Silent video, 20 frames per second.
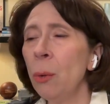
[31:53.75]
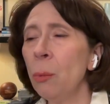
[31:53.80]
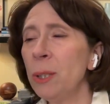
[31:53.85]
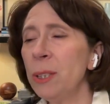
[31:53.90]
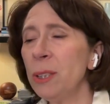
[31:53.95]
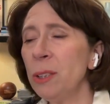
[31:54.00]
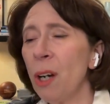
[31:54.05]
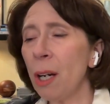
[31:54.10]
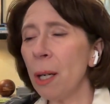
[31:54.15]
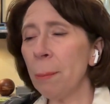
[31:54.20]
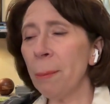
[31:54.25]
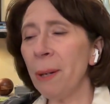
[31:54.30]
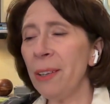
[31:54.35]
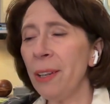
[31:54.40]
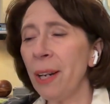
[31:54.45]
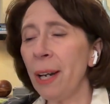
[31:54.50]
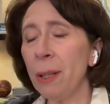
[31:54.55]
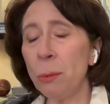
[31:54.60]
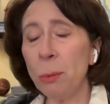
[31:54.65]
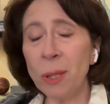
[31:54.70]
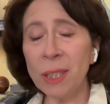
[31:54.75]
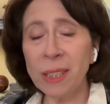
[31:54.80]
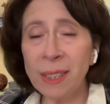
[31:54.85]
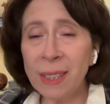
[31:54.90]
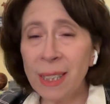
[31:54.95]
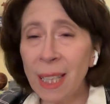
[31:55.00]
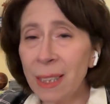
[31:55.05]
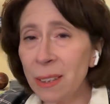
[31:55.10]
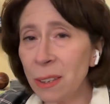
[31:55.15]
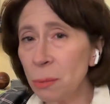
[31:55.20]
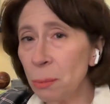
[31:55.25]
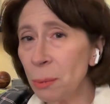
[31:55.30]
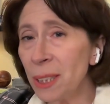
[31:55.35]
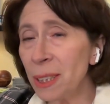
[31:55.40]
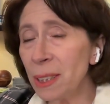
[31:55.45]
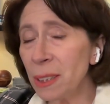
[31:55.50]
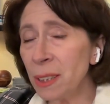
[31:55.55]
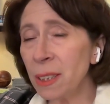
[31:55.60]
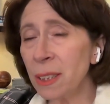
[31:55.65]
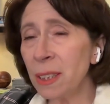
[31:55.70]
We talk about how to assess
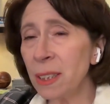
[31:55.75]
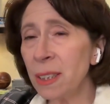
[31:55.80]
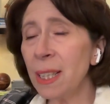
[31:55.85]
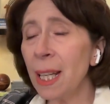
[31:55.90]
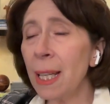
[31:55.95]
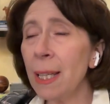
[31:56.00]
risks,